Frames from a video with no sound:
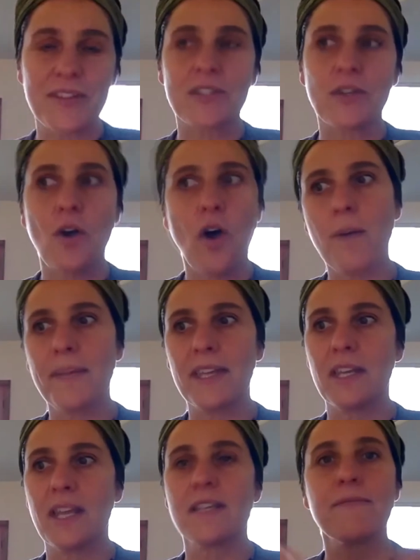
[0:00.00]
sort of this
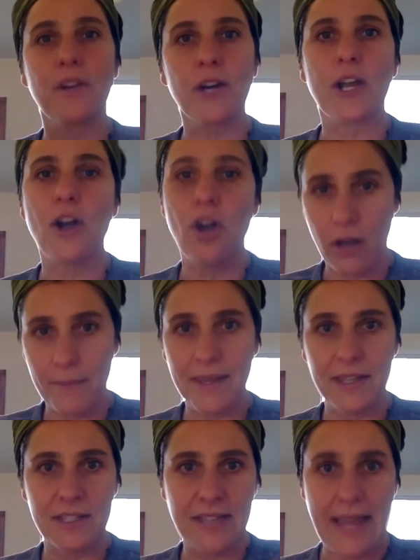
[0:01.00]
common, it's a very
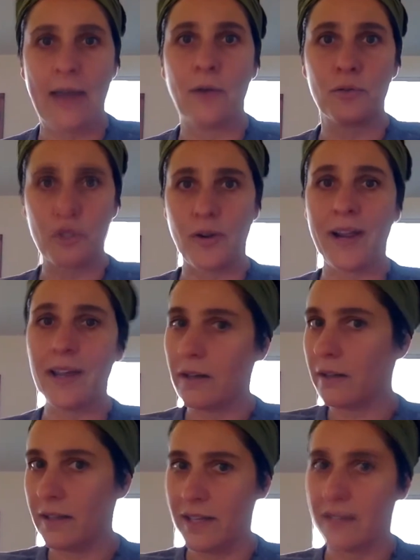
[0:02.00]
common town
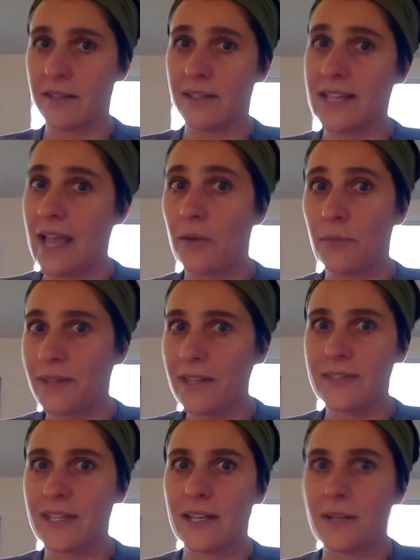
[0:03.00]
trail in the town we
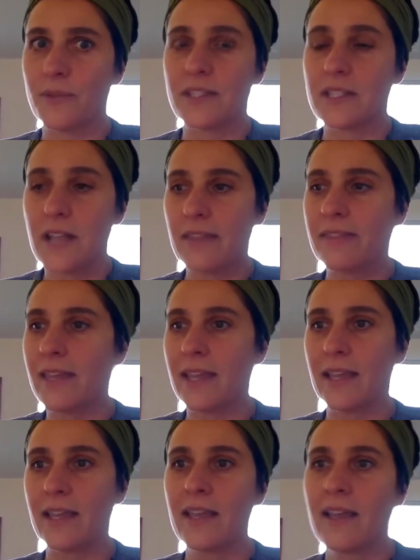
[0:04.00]
lived in. It was
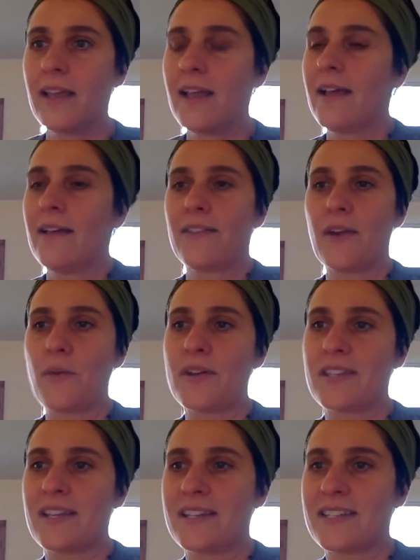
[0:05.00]
nothing there
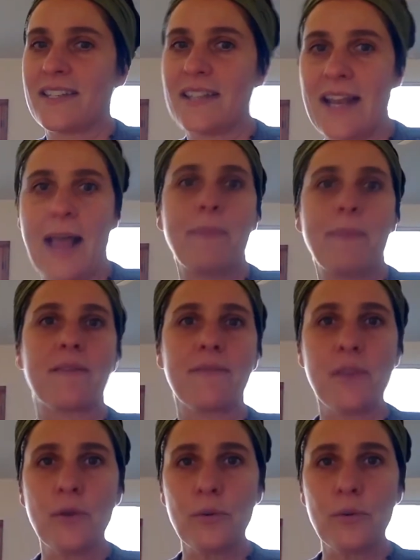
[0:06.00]
wasn't an epic